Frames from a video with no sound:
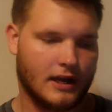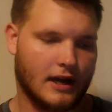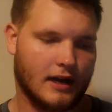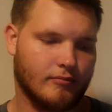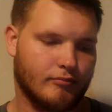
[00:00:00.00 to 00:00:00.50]

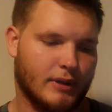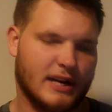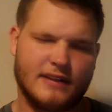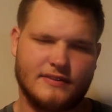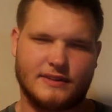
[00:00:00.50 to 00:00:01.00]

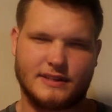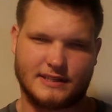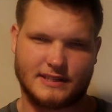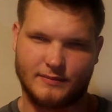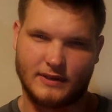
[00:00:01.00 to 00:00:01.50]
But this
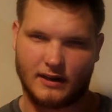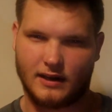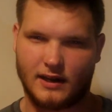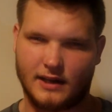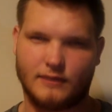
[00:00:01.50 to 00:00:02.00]
is something
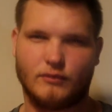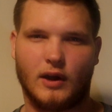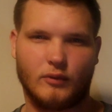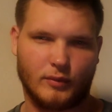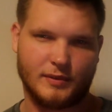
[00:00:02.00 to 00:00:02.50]
I
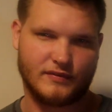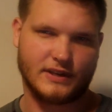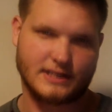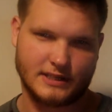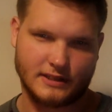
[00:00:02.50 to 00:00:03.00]
will be
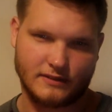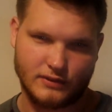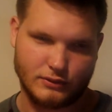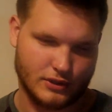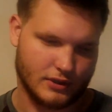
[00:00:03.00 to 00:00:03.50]
fixing in the
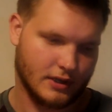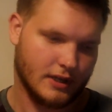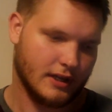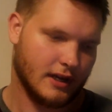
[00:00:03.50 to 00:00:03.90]
future